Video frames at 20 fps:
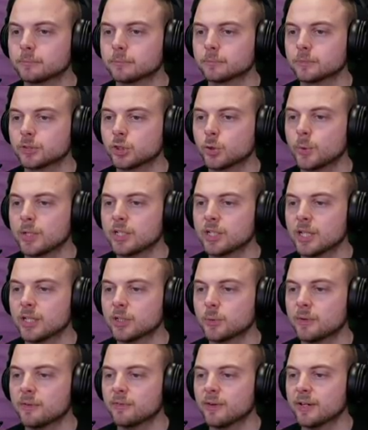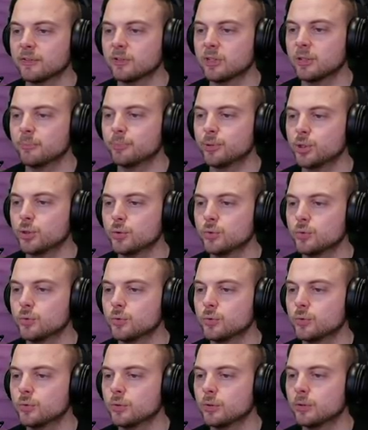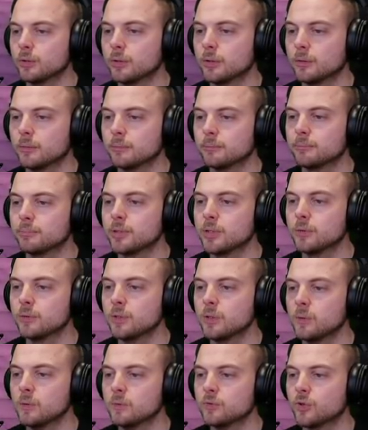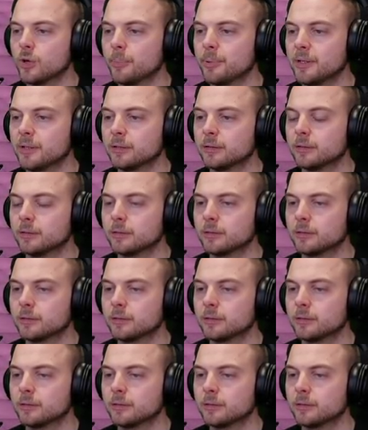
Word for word: Squiddy Challenge, we arrived at the Bew... Budew Drop-In.